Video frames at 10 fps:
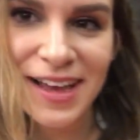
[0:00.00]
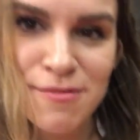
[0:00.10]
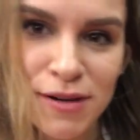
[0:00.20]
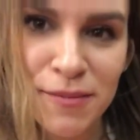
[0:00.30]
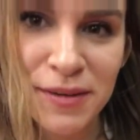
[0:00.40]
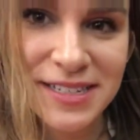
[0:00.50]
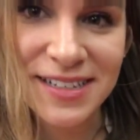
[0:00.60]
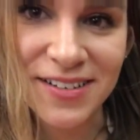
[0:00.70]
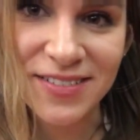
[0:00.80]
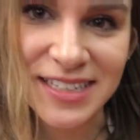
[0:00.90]
I bought
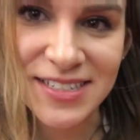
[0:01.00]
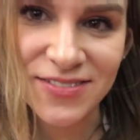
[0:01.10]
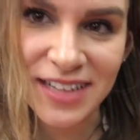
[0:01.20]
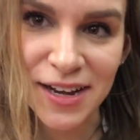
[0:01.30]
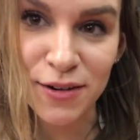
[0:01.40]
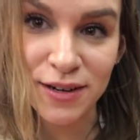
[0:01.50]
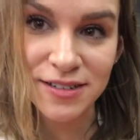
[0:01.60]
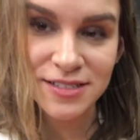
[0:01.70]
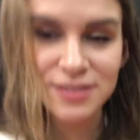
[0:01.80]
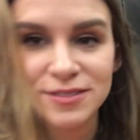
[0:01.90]
myself these
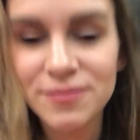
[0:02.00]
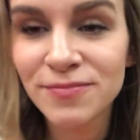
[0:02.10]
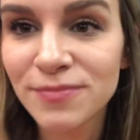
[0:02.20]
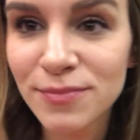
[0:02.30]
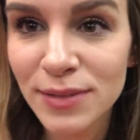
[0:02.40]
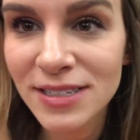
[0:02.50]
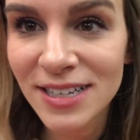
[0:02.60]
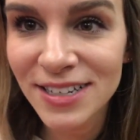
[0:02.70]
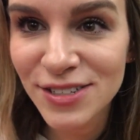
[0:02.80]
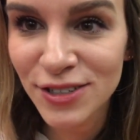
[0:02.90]
flowers because
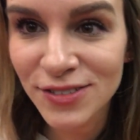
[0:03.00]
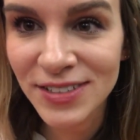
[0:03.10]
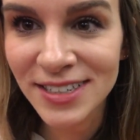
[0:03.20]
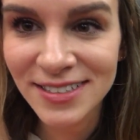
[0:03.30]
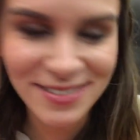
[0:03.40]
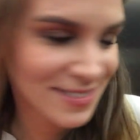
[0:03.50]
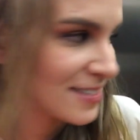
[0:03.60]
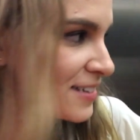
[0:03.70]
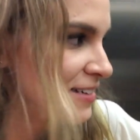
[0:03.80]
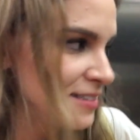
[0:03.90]
I deserve it.
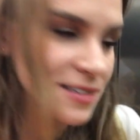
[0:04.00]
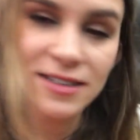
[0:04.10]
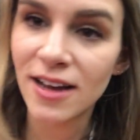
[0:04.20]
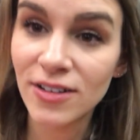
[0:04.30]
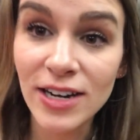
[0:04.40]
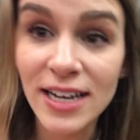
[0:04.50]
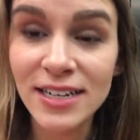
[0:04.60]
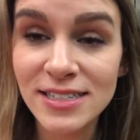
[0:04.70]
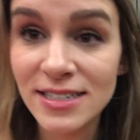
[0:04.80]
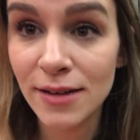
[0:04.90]
All right,
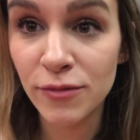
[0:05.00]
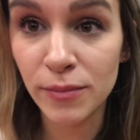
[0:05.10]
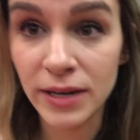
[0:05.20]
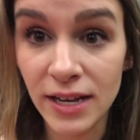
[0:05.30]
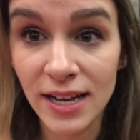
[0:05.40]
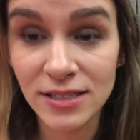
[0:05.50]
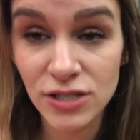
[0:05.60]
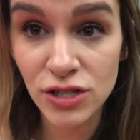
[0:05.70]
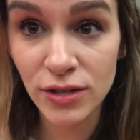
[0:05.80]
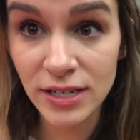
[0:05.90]
it's time for me to
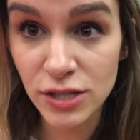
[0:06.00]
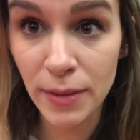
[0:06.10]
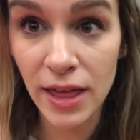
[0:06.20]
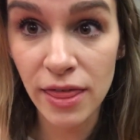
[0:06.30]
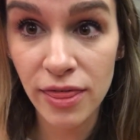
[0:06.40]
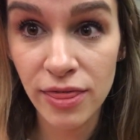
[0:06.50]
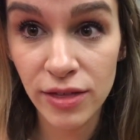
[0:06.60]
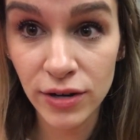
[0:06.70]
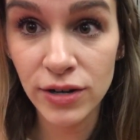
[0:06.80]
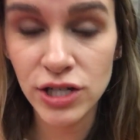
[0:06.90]
head straight to my
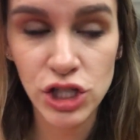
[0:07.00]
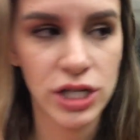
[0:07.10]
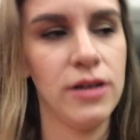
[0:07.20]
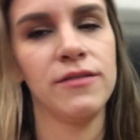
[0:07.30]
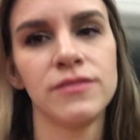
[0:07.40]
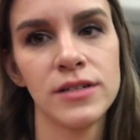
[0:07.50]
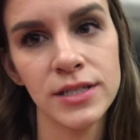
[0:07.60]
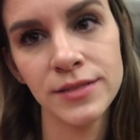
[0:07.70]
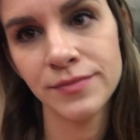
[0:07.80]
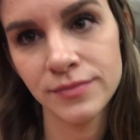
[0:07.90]
third
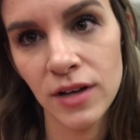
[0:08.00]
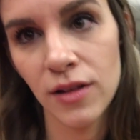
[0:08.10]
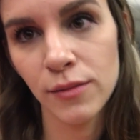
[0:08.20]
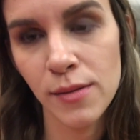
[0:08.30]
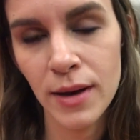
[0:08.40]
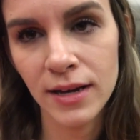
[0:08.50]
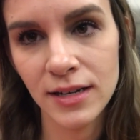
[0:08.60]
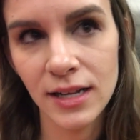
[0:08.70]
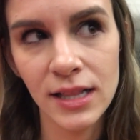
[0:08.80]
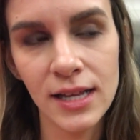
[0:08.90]
shift all the way back
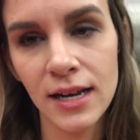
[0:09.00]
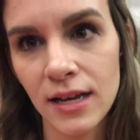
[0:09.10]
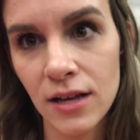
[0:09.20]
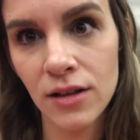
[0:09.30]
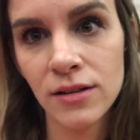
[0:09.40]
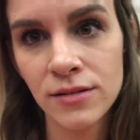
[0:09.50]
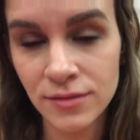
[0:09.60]
in Glendale.